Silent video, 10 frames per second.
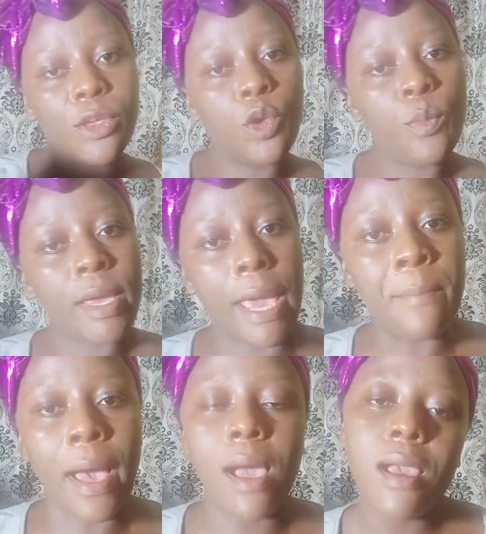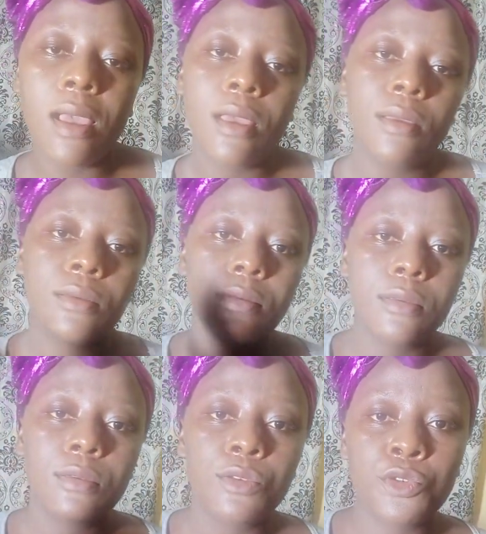you make eba,
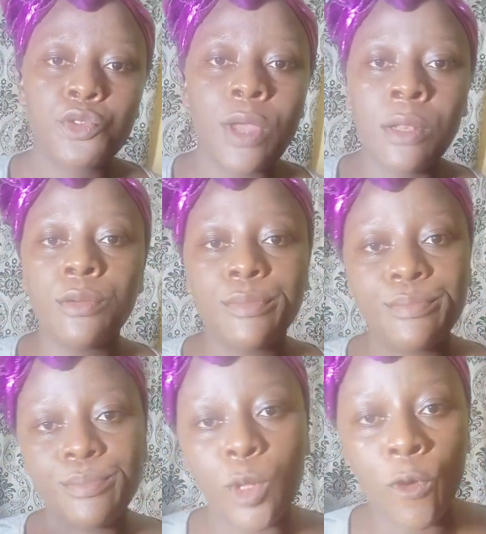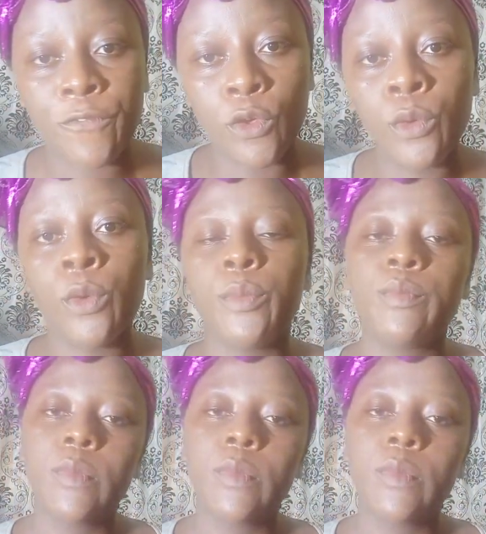you swallow, off you go.